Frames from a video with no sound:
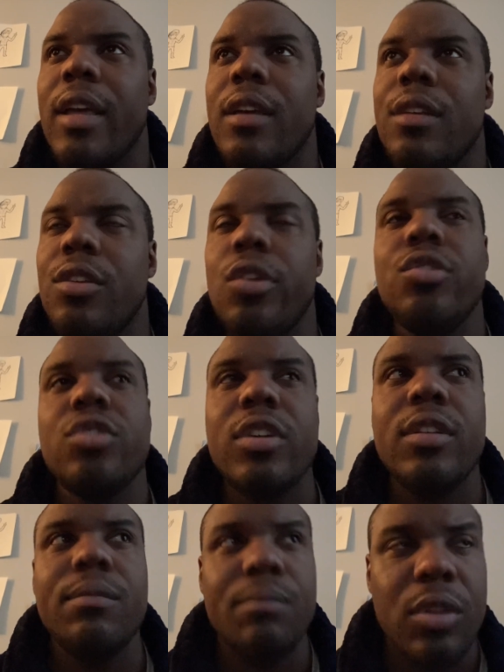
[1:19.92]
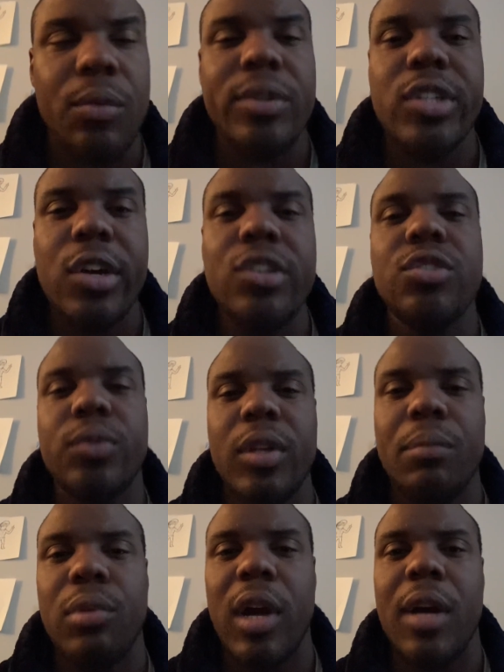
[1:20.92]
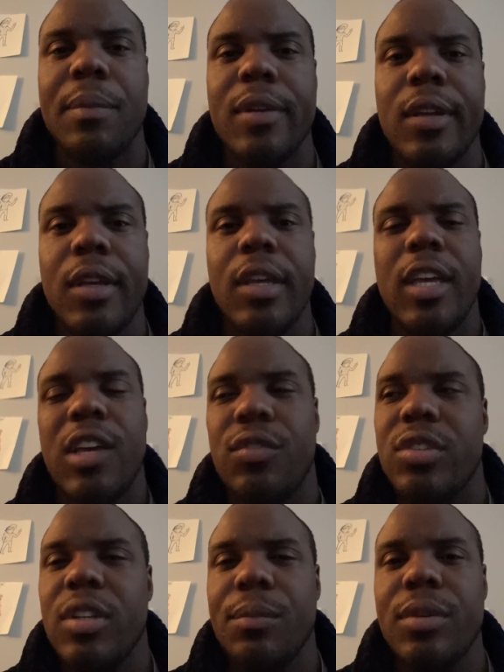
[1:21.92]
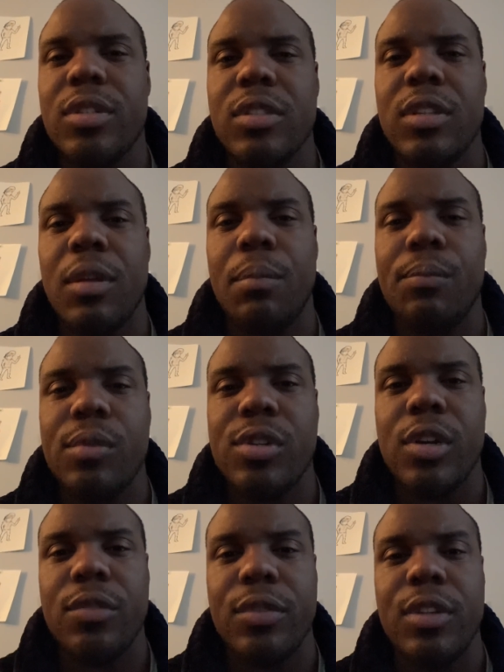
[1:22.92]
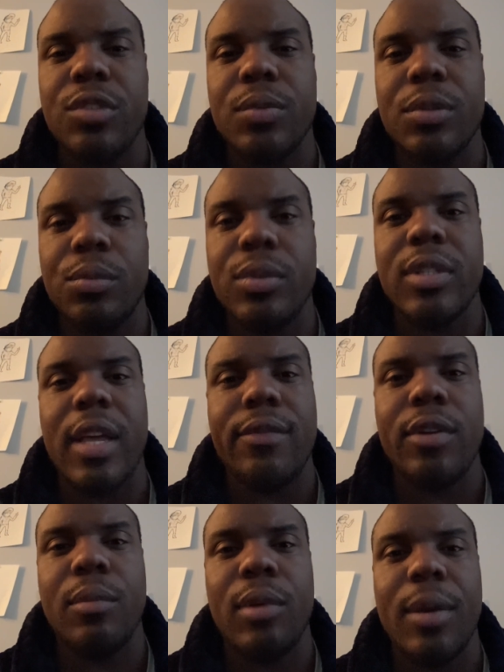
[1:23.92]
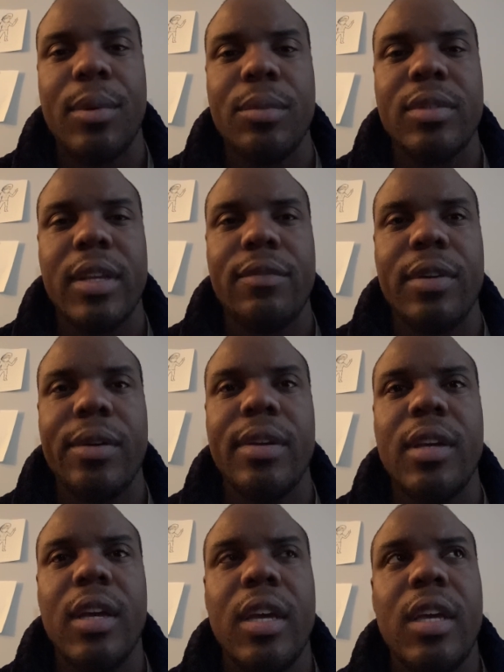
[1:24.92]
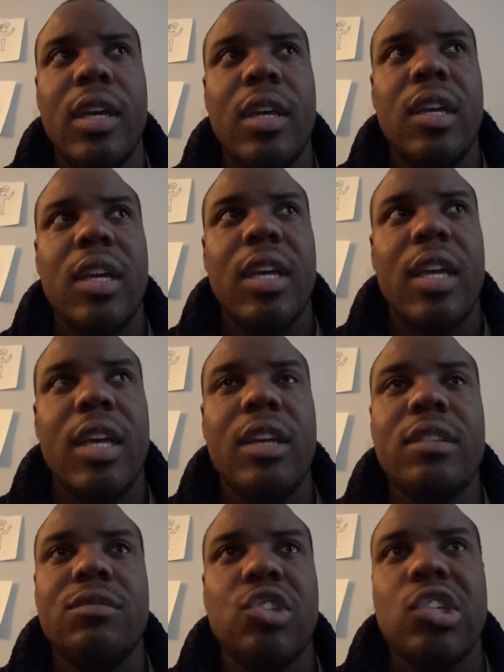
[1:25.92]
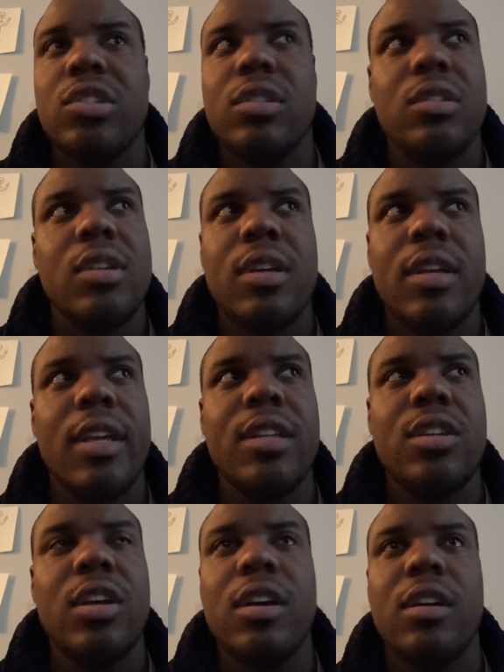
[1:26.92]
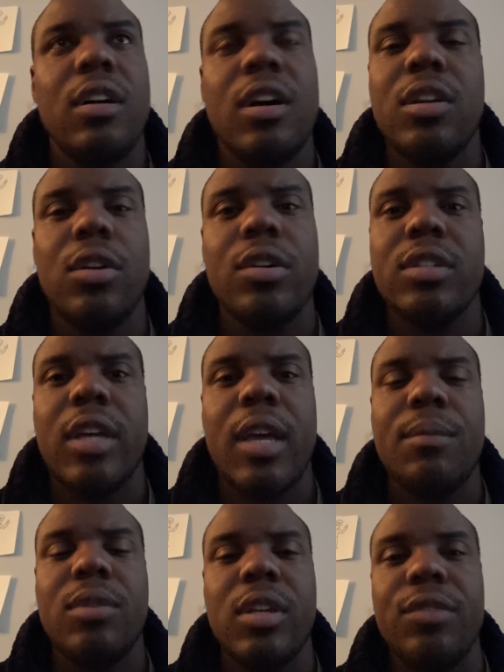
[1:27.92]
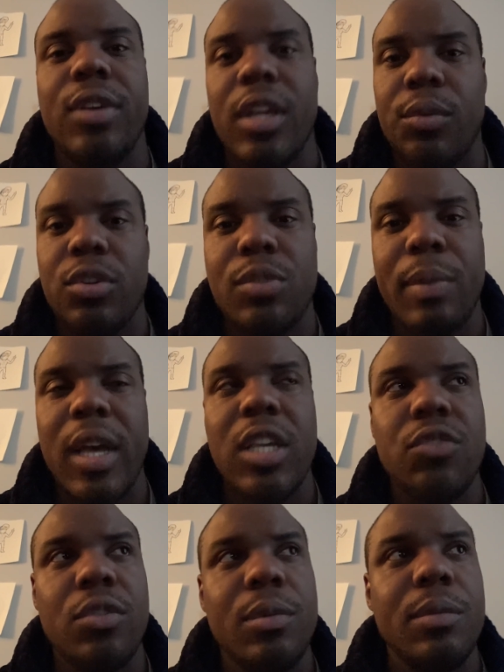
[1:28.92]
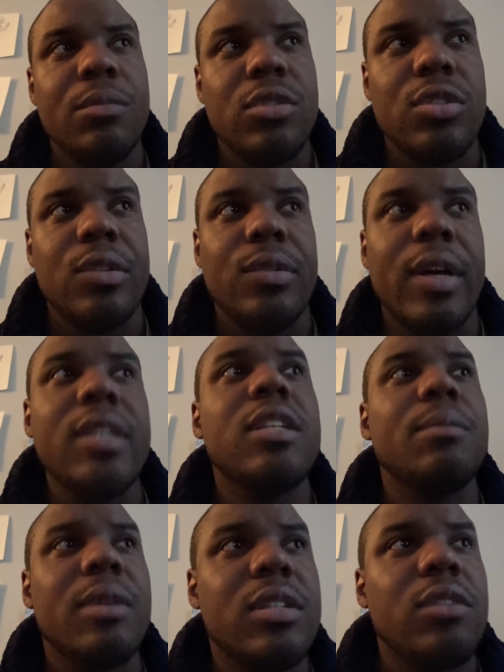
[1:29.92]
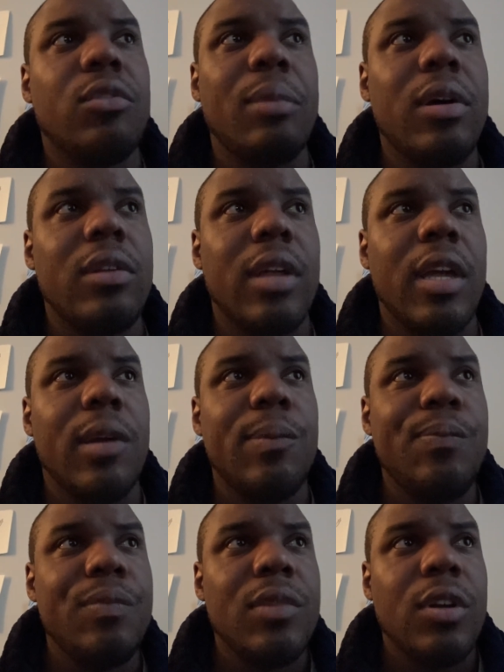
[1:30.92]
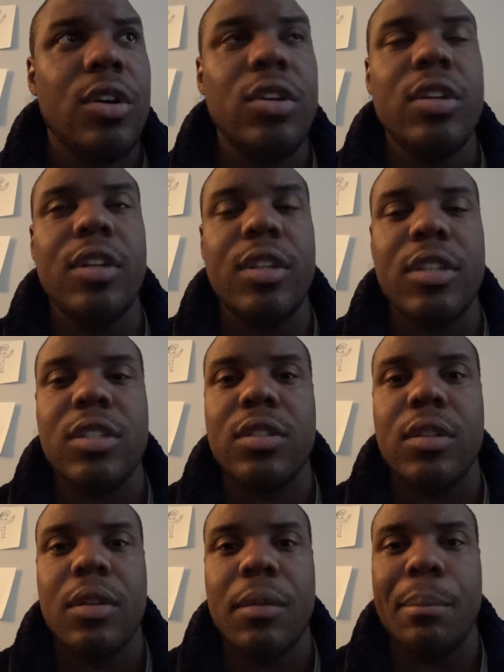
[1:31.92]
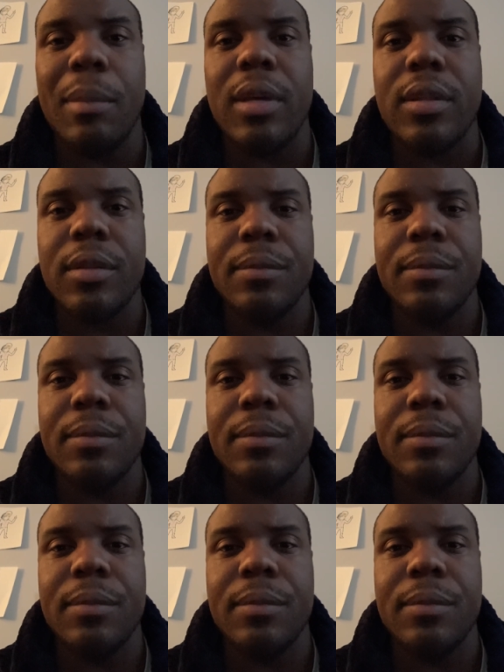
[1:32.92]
usually the returns are really prompt, and for some reason the return for this one was not very prompt. It was like very, it took a long time to even get a response from him. So I sent my stuff about like earlier this month,